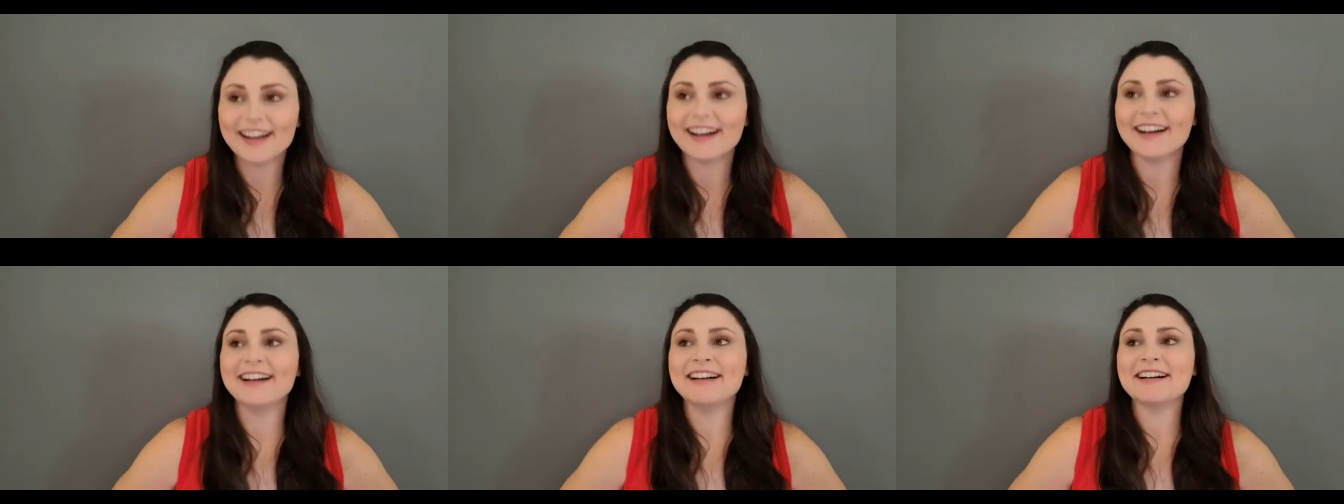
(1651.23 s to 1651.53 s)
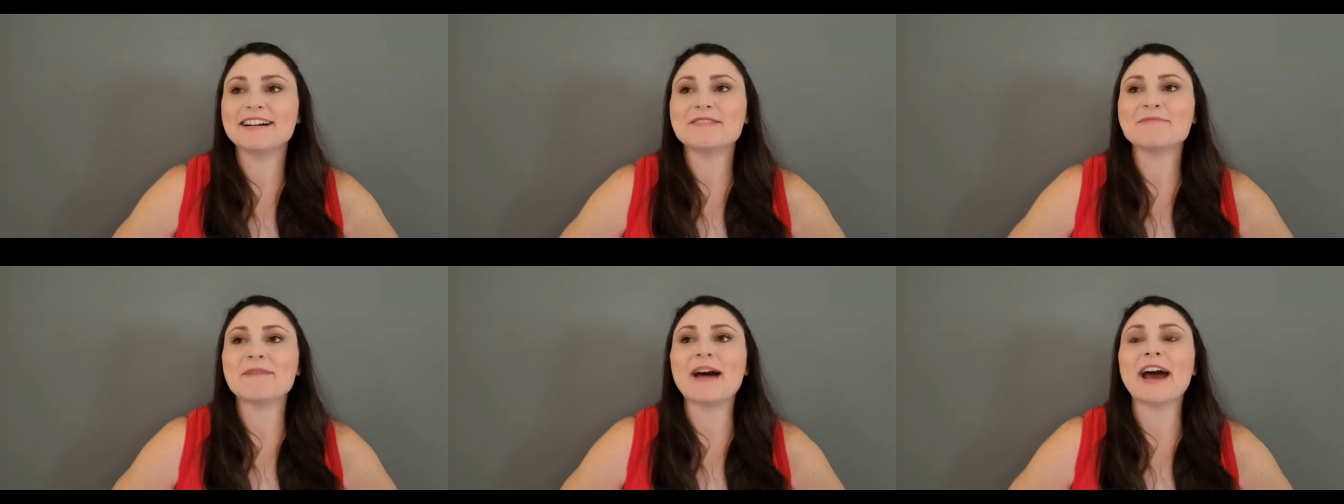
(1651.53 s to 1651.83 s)

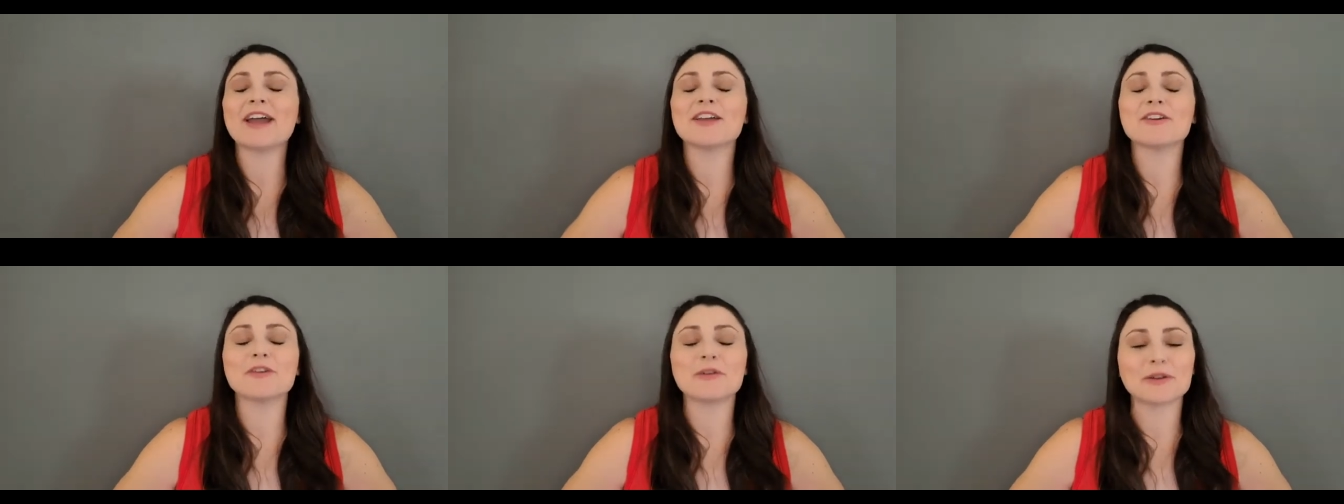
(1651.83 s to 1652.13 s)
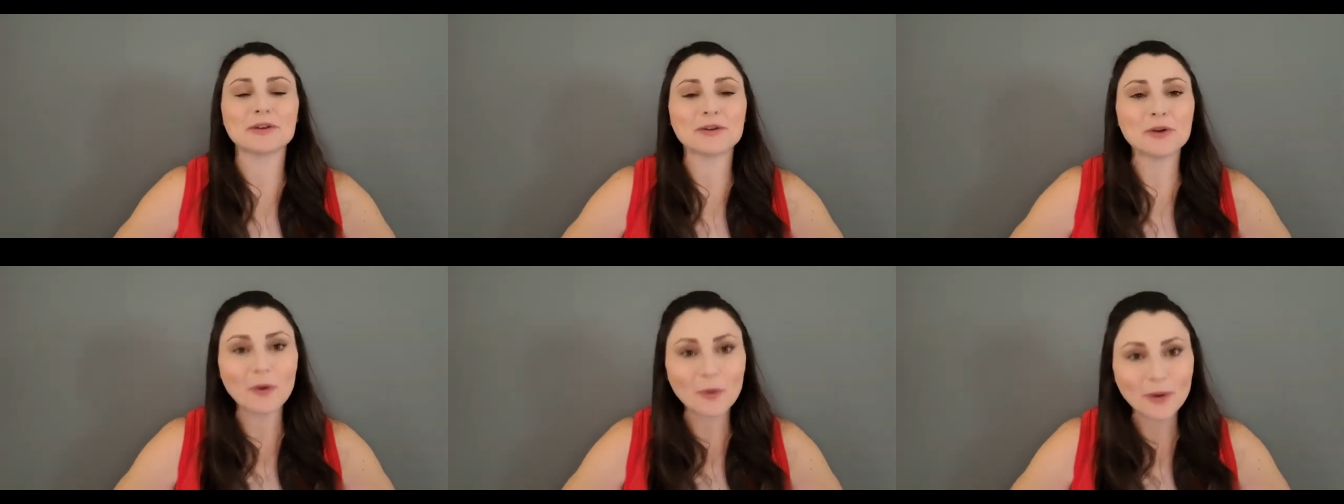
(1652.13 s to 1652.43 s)
I go
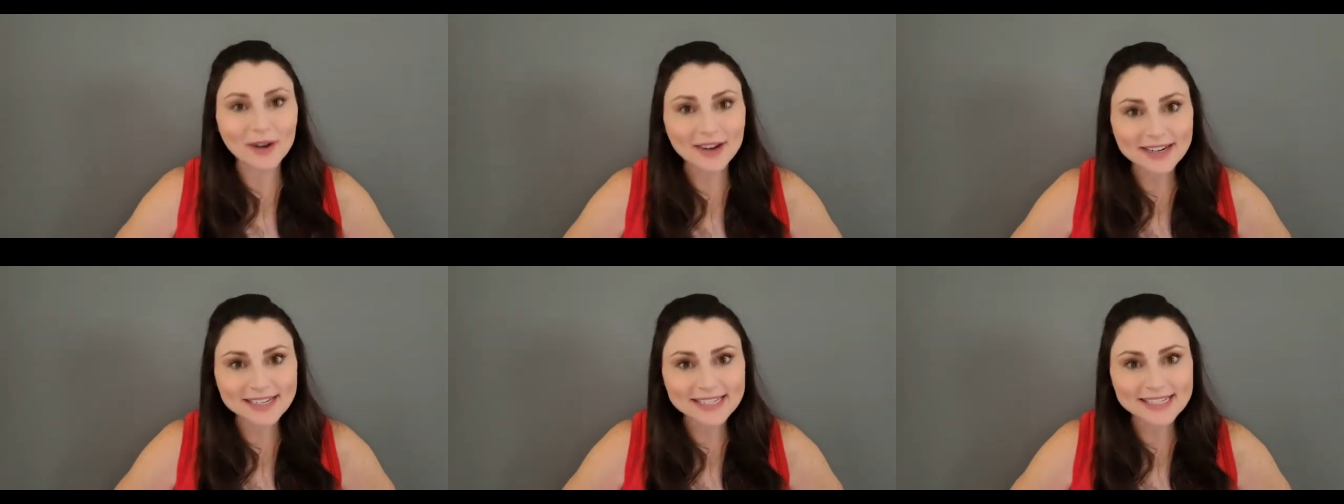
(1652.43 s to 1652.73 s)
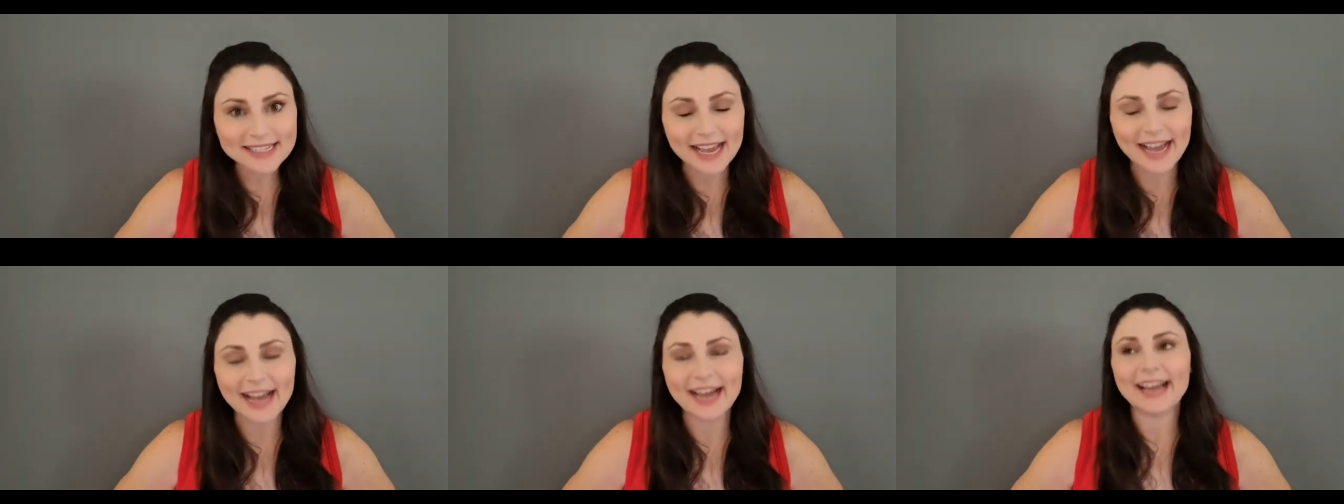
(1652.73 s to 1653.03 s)
to court,
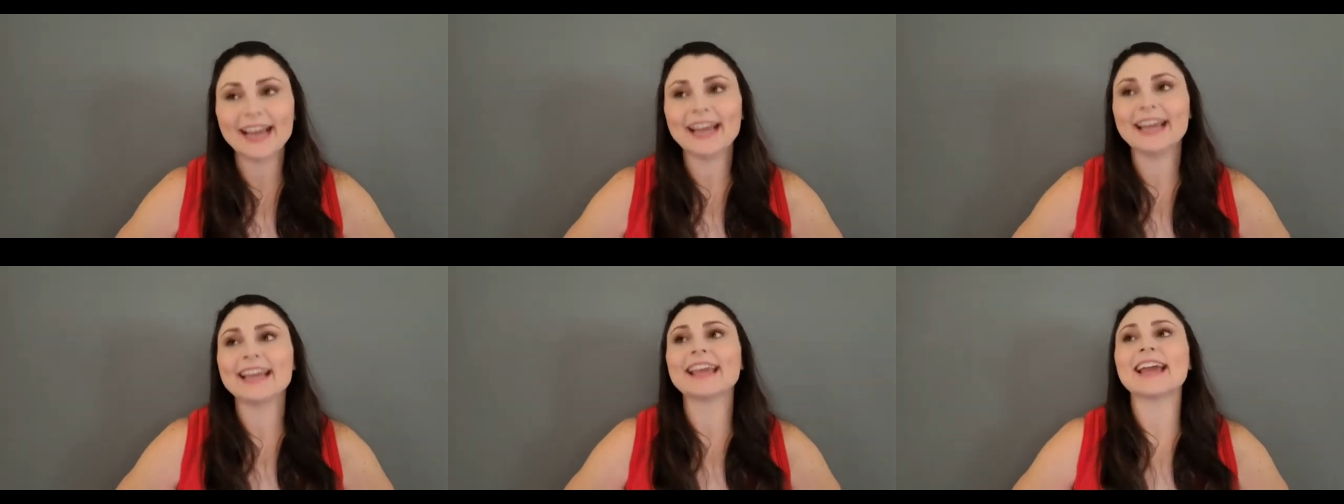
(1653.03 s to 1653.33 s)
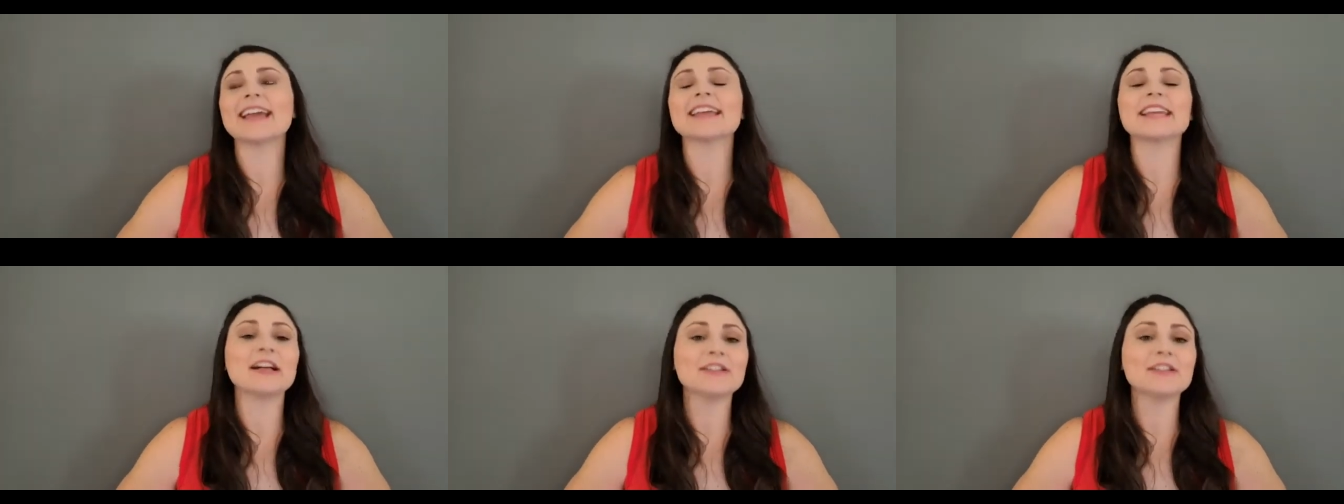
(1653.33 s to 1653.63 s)
I
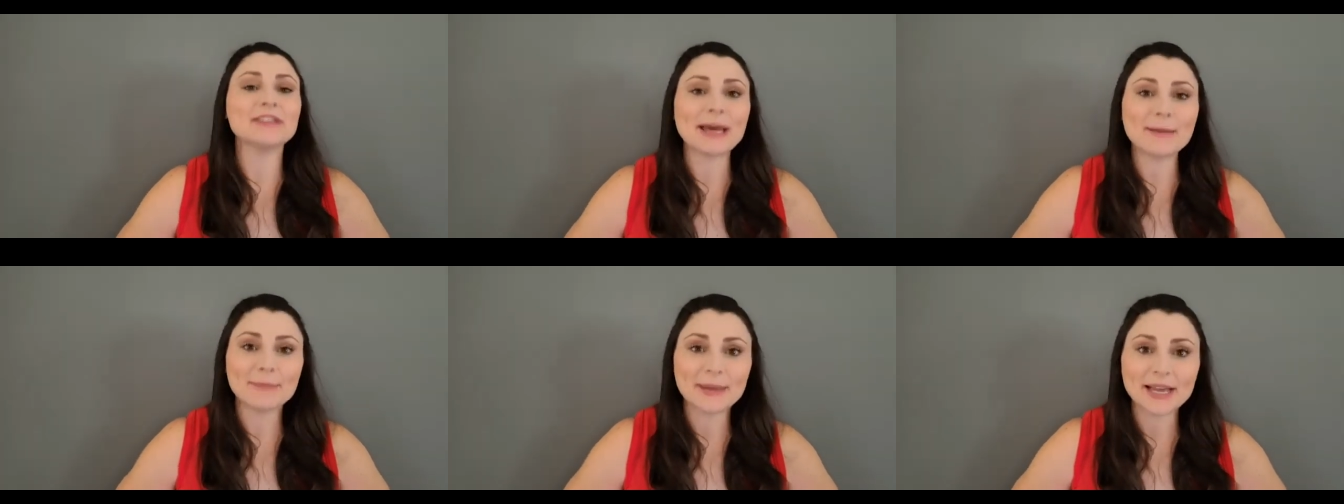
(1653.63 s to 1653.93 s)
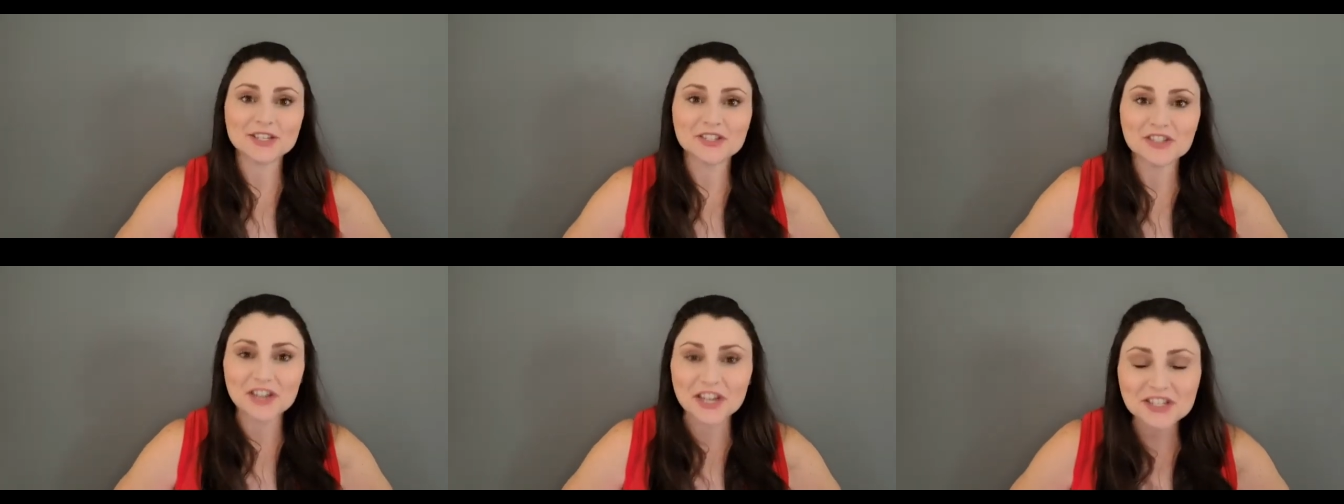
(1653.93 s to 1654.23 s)
get yelled at
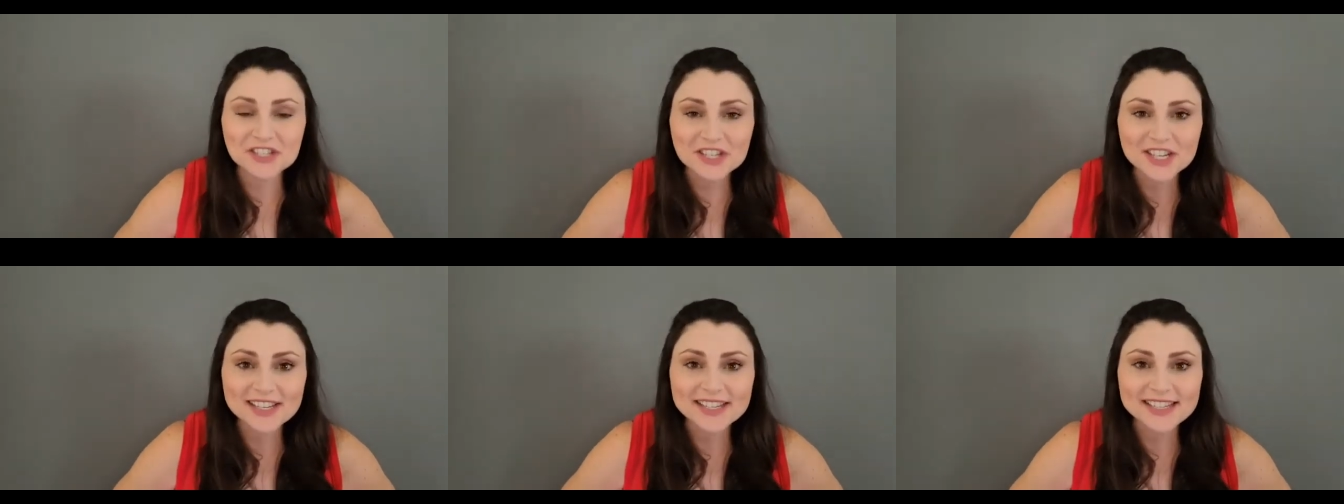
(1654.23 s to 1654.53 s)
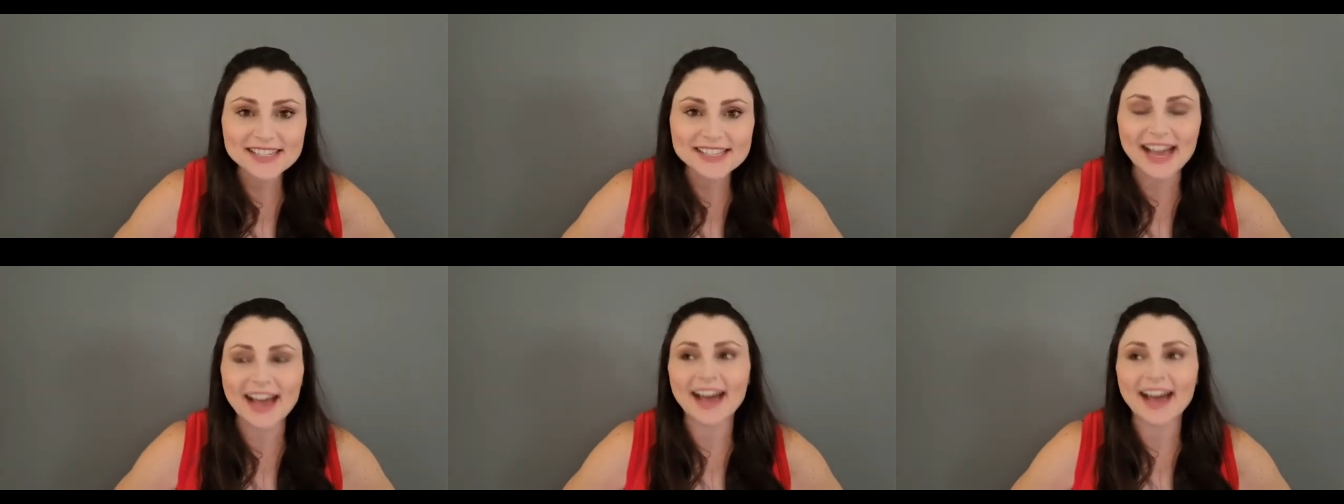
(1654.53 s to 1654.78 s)
by judges,